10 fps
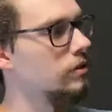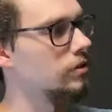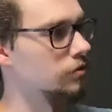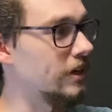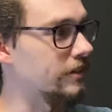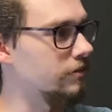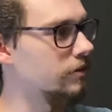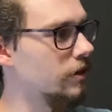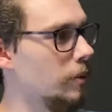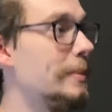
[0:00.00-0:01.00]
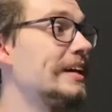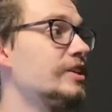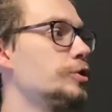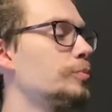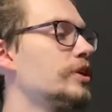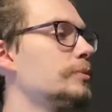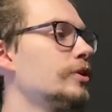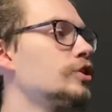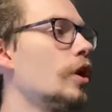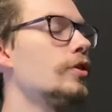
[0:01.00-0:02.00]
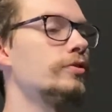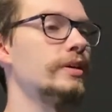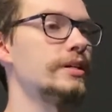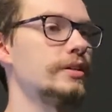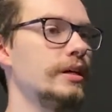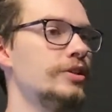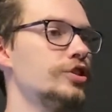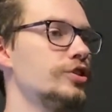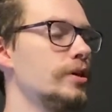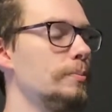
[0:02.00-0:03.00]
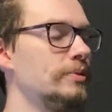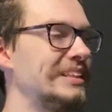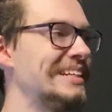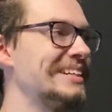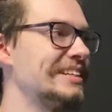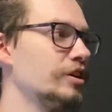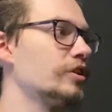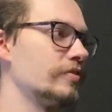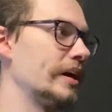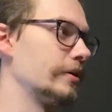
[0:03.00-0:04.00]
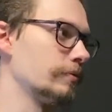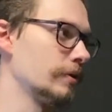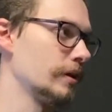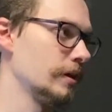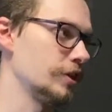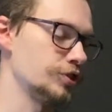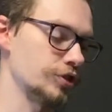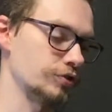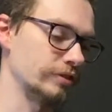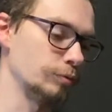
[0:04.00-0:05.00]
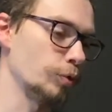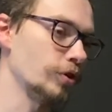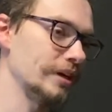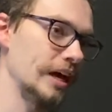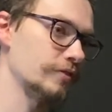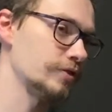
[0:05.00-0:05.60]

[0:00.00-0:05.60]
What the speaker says: Right. Make it so pretty much all the risk is just completely nullified. It's just reward after